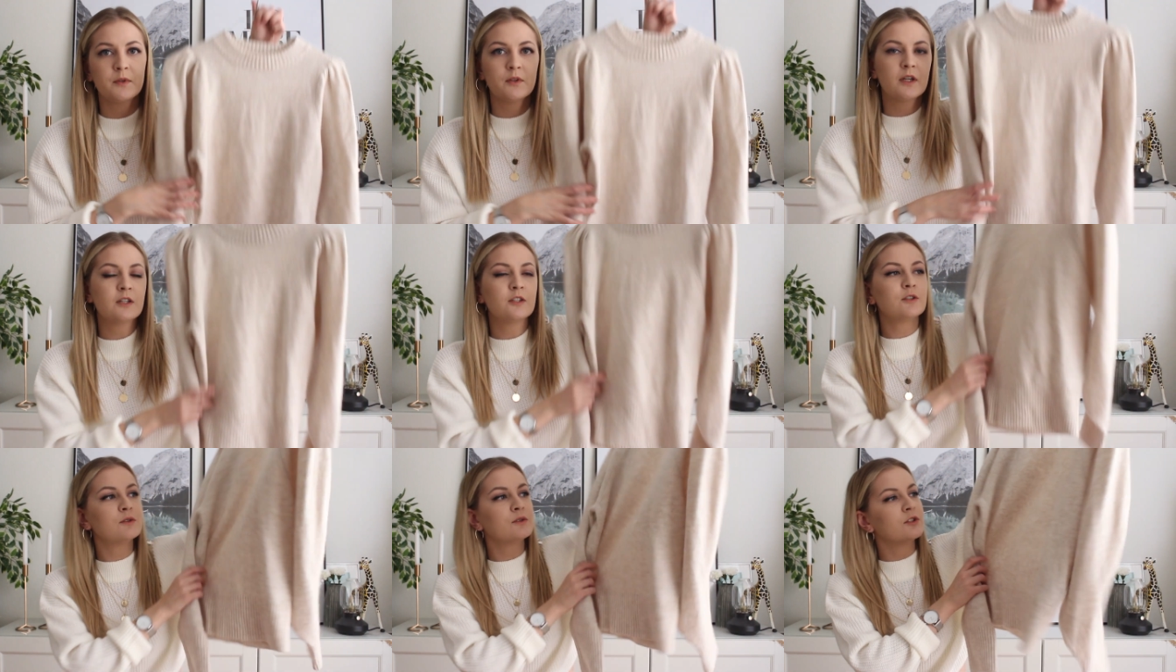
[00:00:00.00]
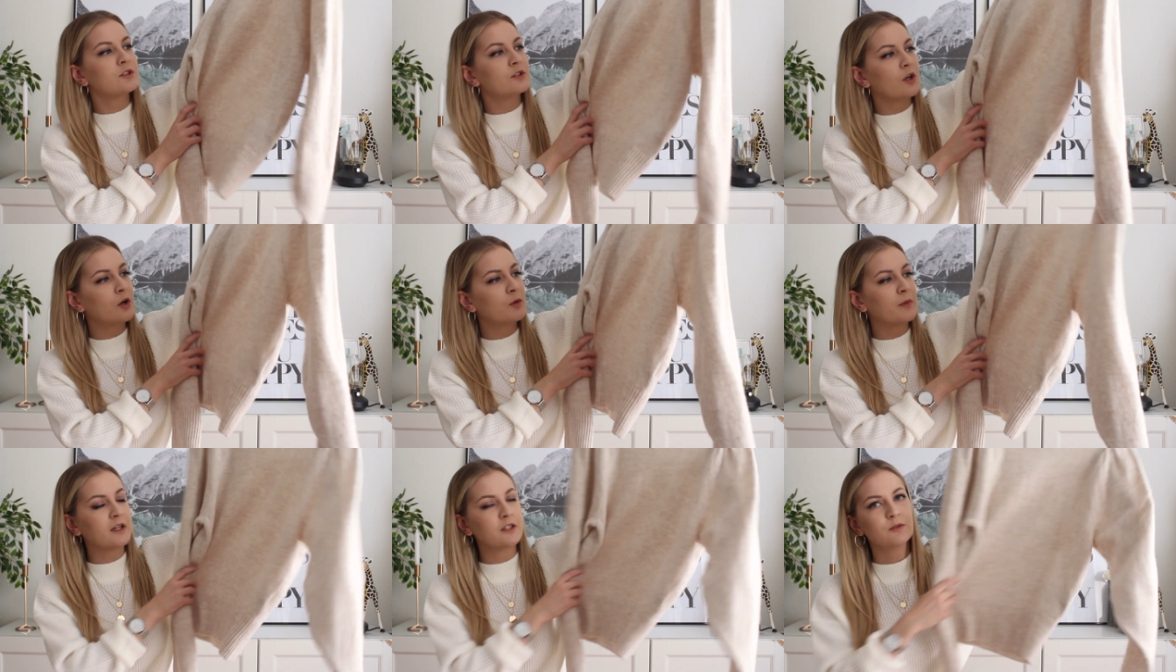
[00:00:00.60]
You can do
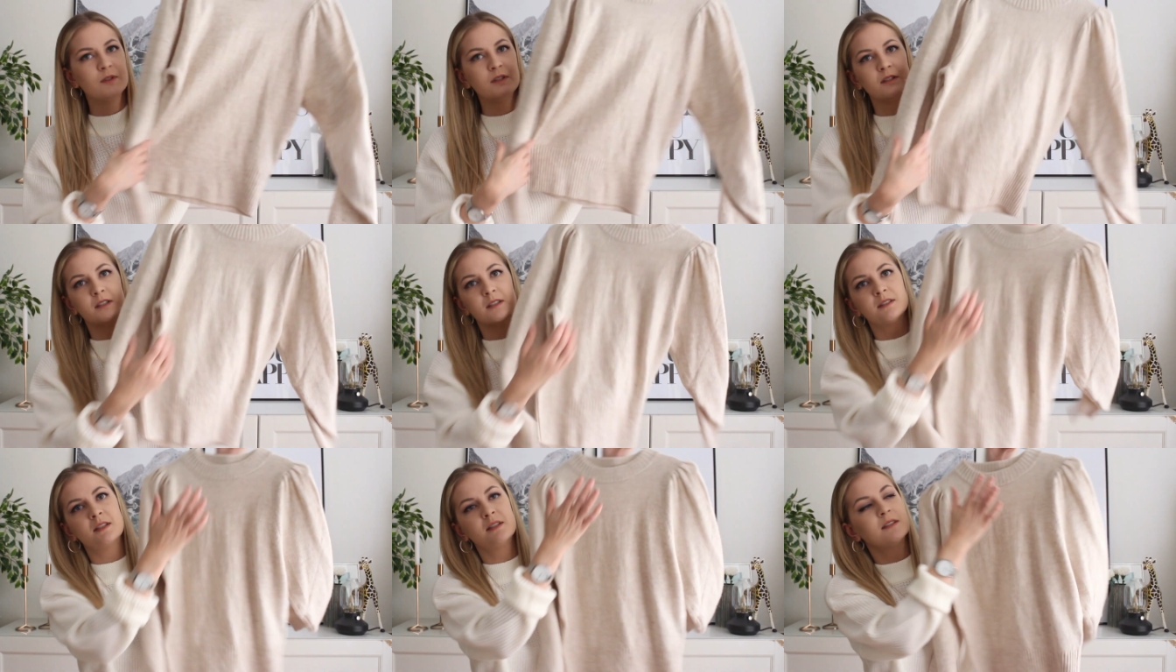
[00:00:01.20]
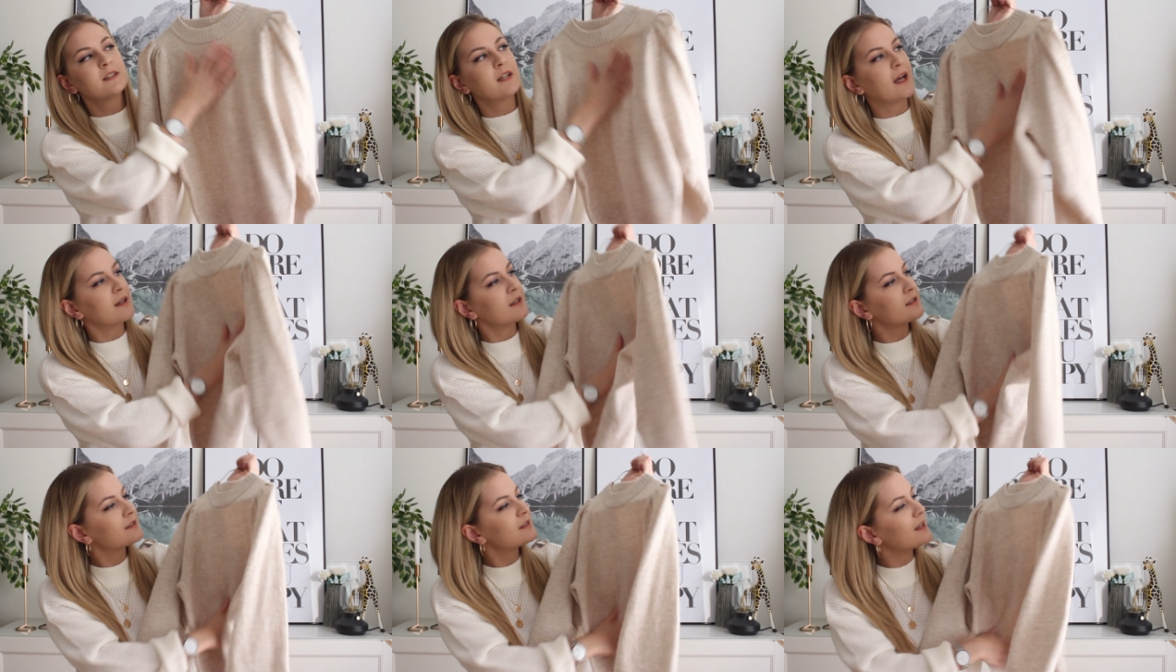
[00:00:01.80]
so much with this. It's
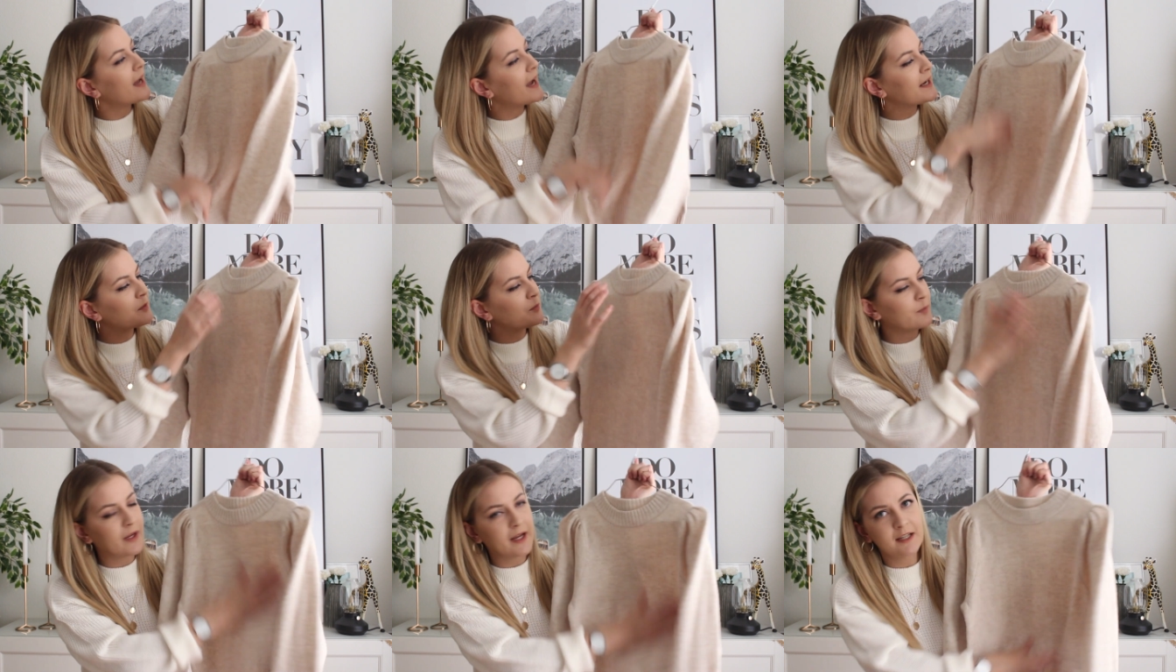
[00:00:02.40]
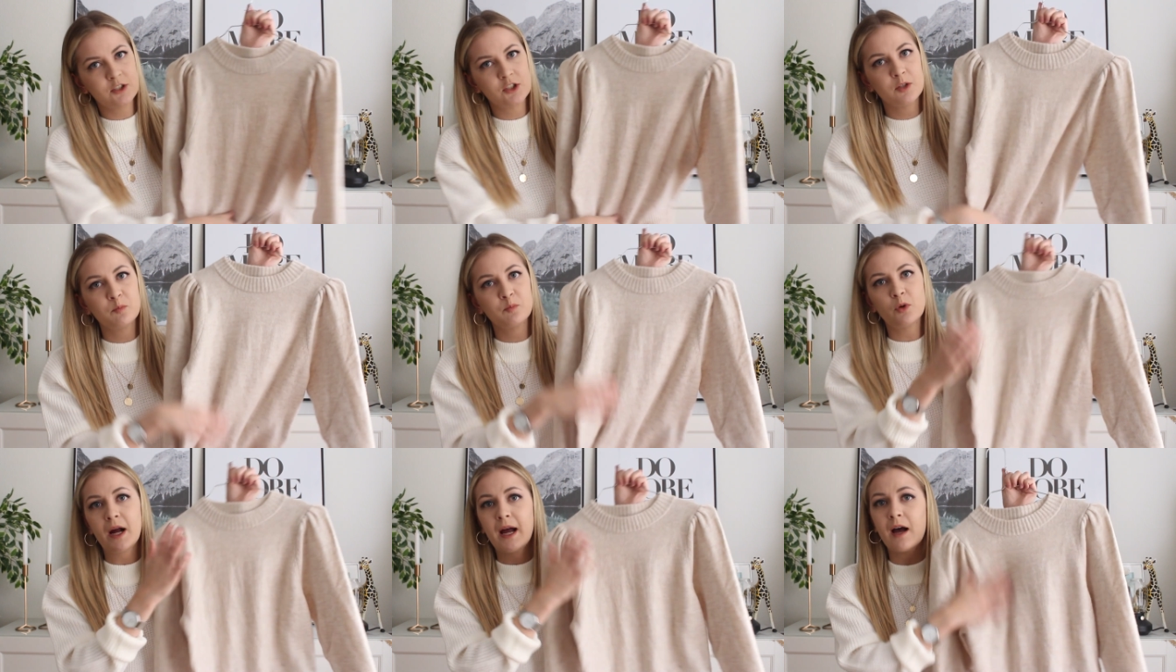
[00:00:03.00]
again this light
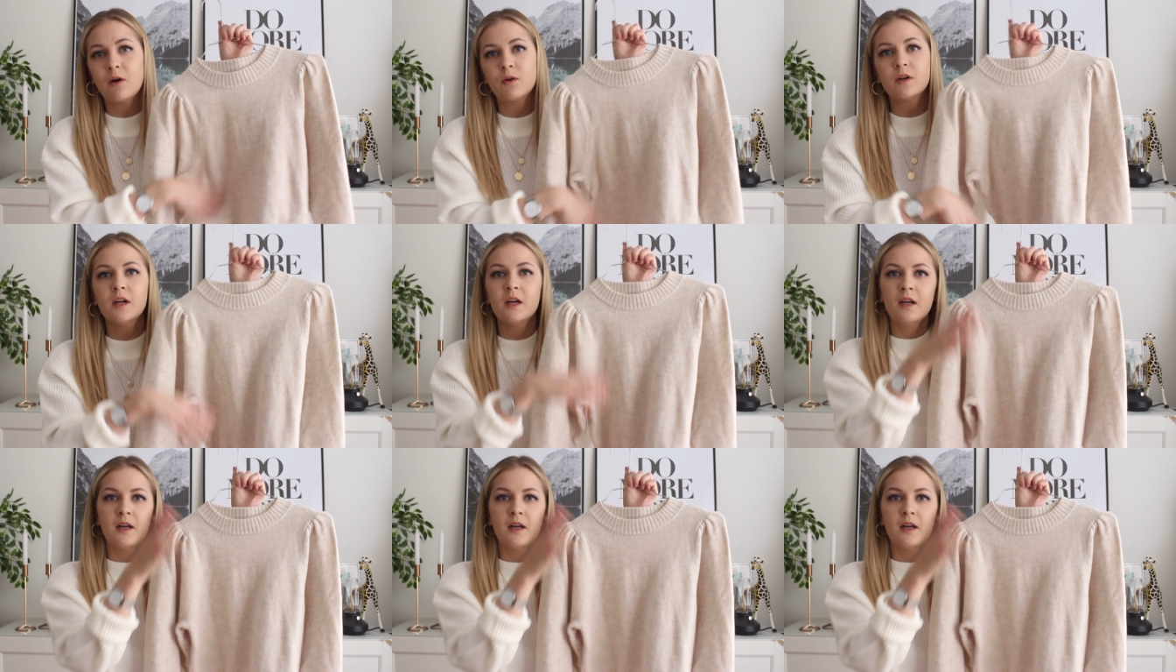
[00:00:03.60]
beigey brown,